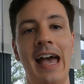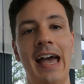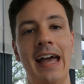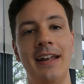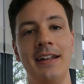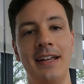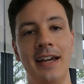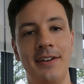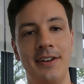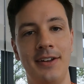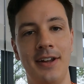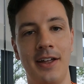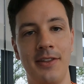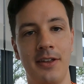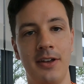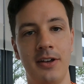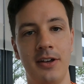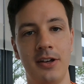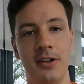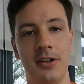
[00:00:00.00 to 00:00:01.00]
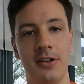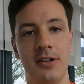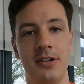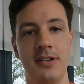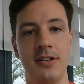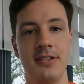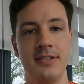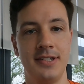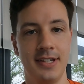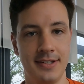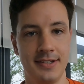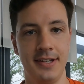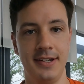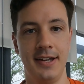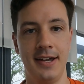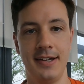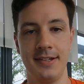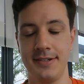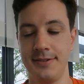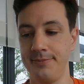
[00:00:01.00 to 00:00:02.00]
and get another 60
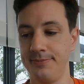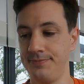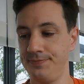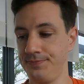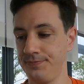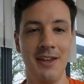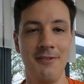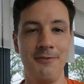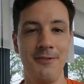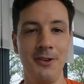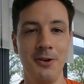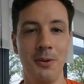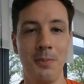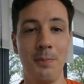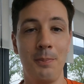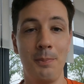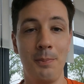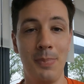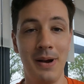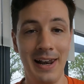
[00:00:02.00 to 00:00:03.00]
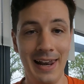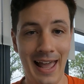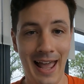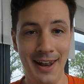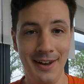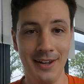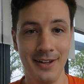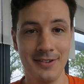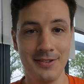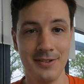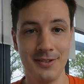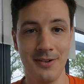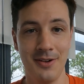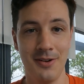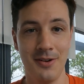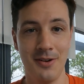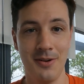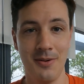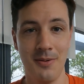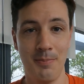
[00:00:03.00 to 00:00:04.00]
days. If you plan it
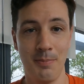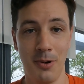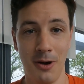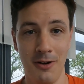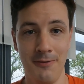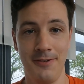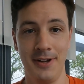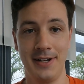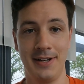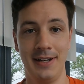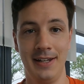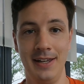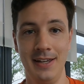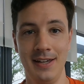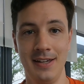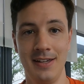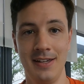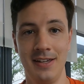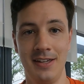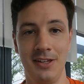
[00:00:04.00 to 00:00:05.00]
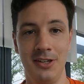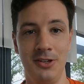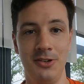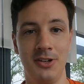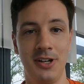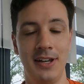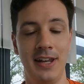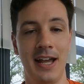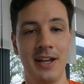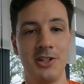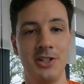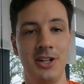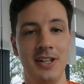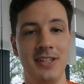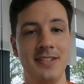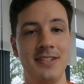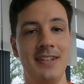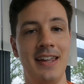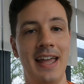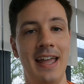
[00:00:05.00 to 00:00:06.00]
perfectly, you can actually
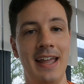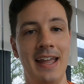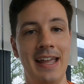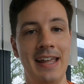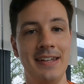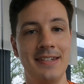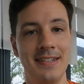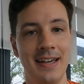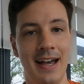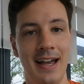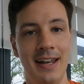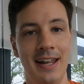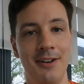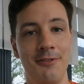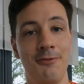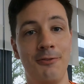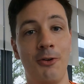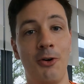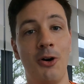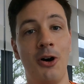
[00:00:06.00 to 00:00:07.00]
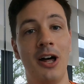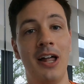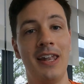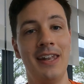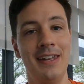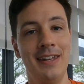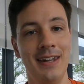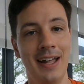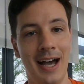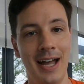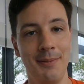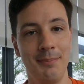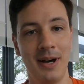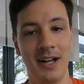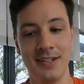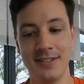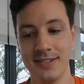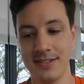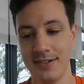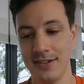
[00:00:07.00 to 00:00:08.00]
stay in Thailand for 9
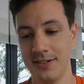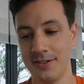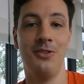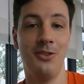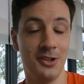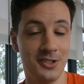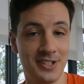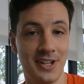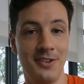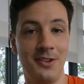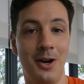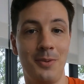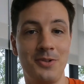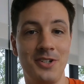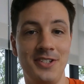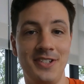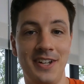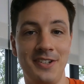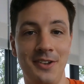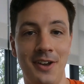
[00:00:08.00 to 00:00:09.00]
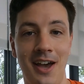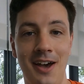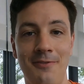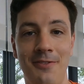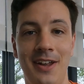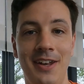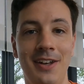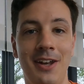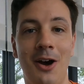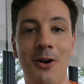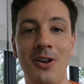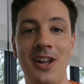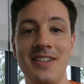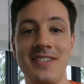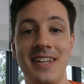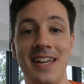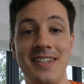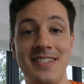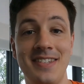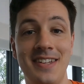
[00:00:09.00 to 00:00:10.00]
months. Those are the options that you have. And now
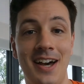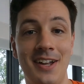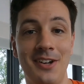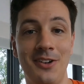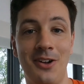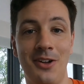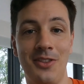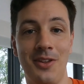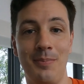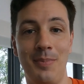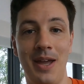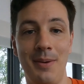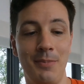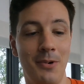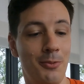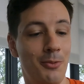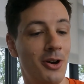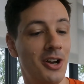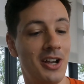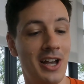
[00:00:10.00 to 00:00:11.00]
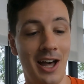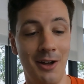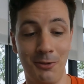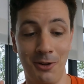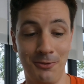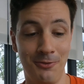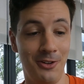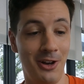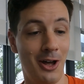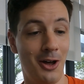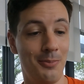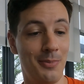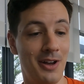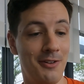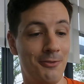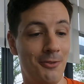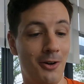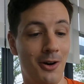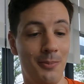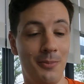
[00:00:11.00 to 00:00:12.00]
let's get started on the paperwork. I will fill out my
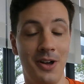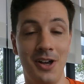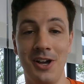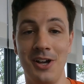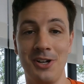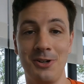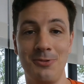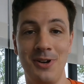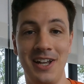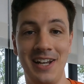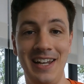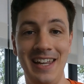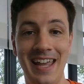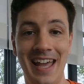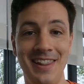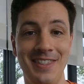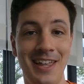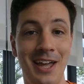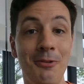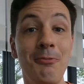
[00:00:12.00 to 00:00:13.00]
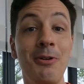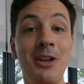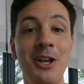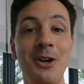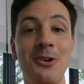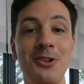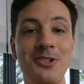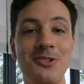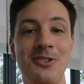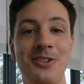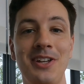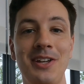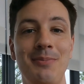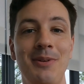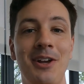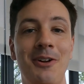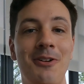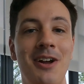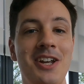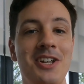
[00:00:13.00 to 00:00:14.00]
form quickly and then we go to the
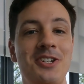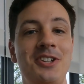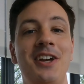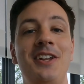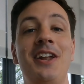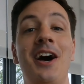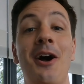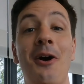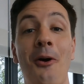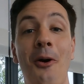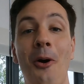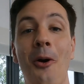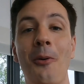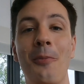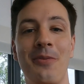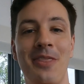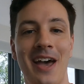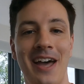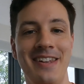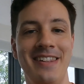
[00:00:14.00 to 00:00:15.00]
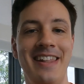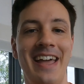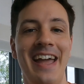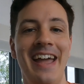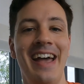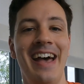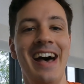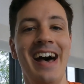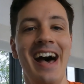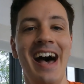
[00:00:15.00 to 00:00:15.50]
immigration, and I hope that they